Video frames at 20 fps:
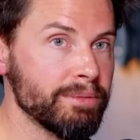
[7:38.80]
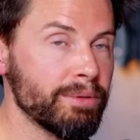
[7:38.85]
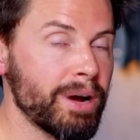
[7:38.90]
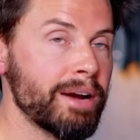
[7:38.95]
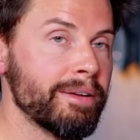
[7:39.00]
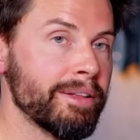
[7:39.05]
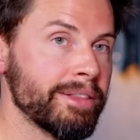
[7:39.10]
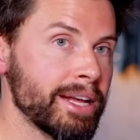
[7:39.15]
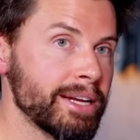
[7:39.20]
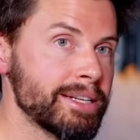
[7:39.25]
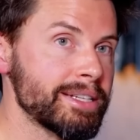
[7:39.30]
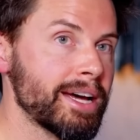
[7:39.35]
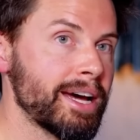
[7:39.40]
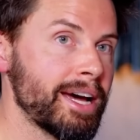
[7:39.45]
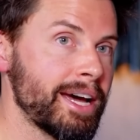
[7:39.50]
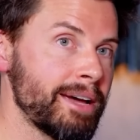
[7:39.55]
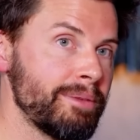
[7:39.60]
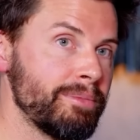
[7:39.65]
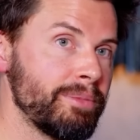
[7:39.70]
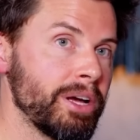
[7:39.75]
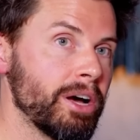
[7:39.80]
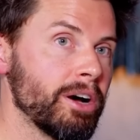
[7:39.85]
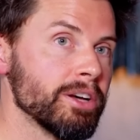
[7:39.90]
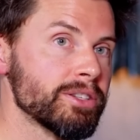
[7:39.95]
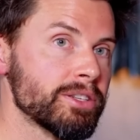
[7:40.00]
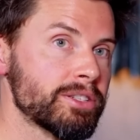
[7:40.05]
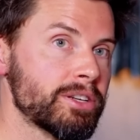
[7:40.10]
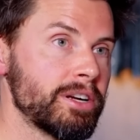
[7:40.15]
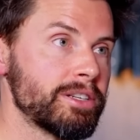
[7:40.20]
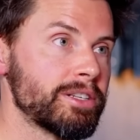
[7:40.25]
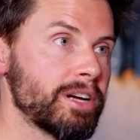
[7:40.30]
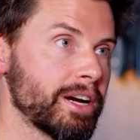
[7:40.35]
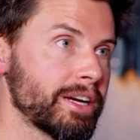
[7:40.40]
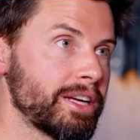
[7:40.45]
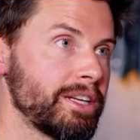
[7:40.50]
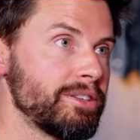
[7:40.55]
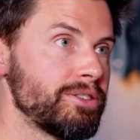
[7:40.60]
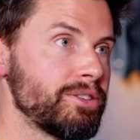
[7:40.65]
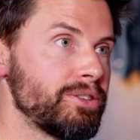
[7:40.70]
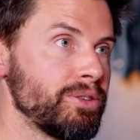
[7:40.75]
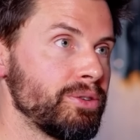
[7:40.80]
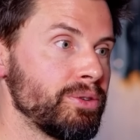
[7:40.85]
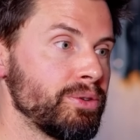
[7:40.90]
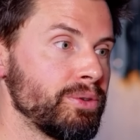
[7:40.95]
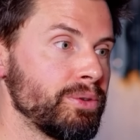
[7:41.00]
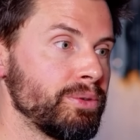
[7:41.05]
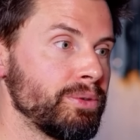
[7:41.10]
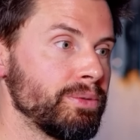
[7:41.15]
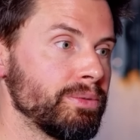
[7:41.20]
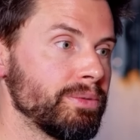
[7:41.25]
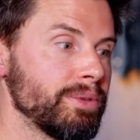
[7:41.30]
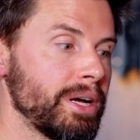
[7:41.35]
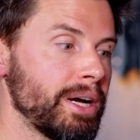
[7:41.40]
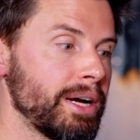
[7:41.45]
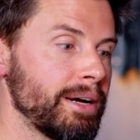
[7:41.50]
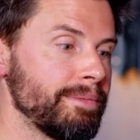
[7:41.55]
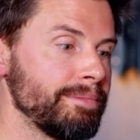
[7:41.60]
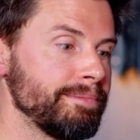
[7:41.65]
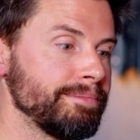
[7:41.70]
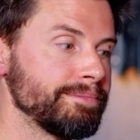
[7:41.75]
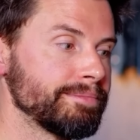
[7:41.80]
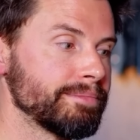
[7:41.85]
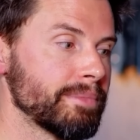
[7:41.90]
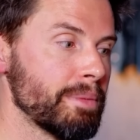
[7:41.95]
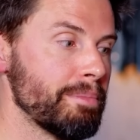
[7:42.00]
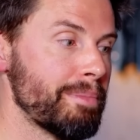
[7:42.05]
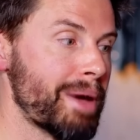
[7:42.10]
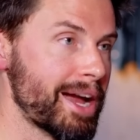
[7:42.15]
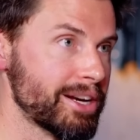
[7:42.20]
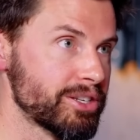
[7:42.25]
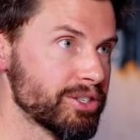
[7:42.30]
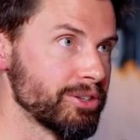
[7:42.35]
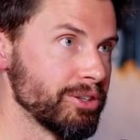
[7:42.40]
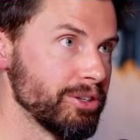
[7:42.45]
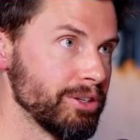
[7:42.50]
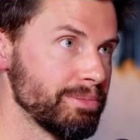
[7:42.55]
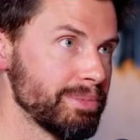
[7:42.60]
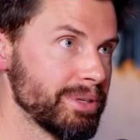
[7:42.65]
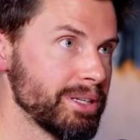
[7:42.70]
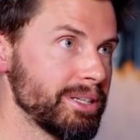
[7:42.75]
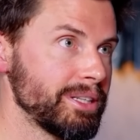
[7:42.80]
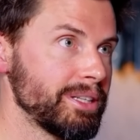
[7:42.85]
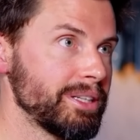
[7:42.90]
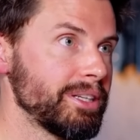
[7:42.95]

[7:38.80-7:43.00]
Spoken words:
at right on that time, we also started talking to Match Group.